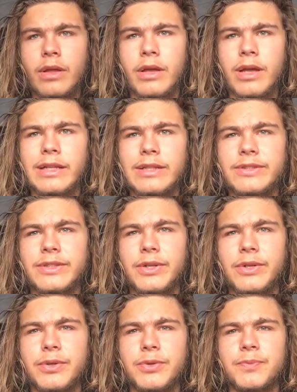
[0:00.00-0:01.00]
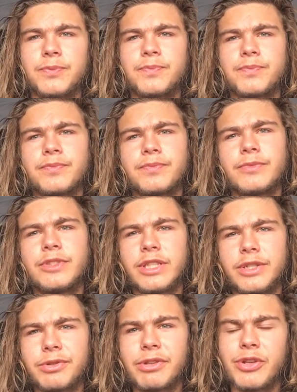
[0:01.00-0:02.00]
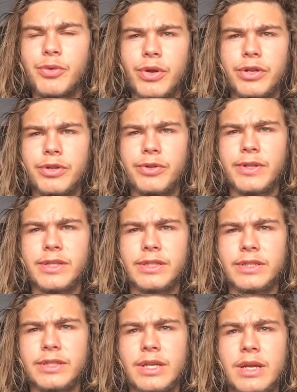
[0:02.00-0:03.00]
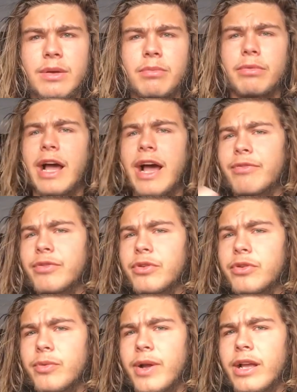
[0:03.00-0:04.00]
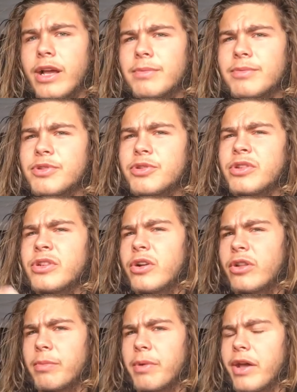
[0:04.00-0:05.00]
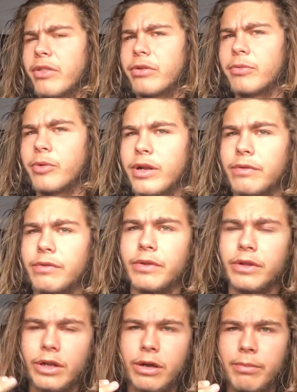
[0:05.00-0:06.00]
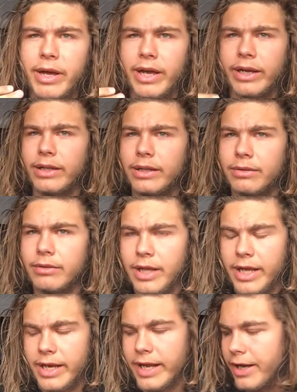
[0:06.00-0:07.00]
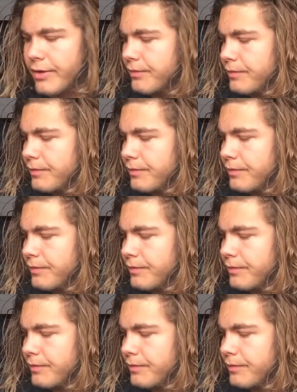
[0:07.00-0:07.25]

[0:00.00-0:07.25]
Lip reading: And so generally you want to do this after you wake up, so you can go to the bathroom or whatever, and then come back and lay down.